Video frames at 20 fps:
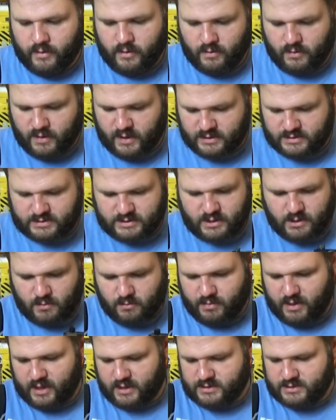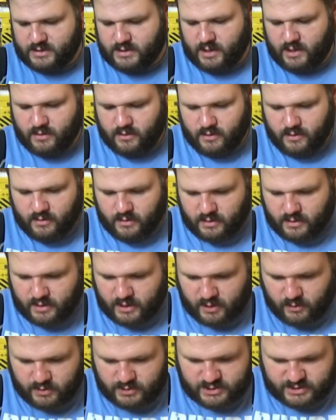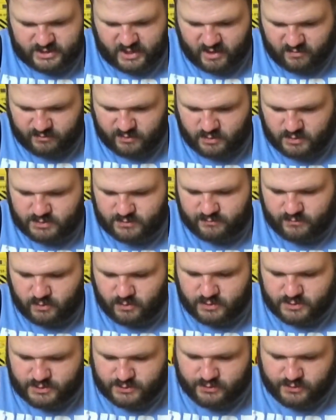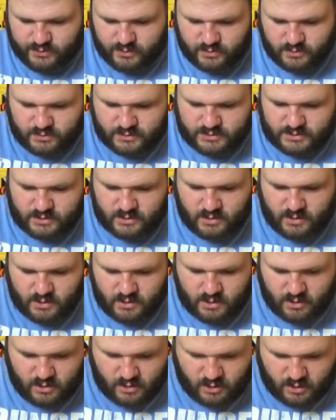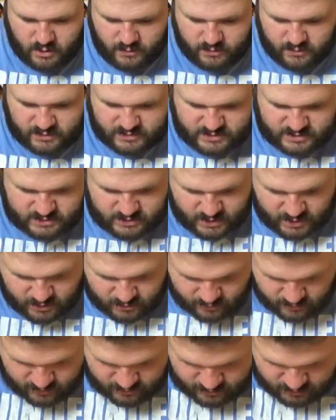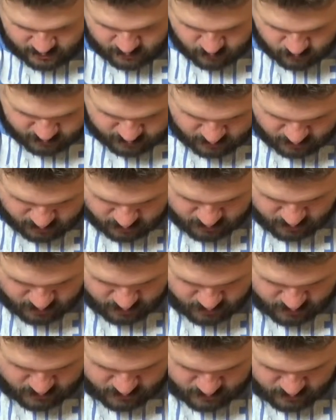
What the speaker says: that's it. Back together. Now we just have those 4 screws on the stock, and we are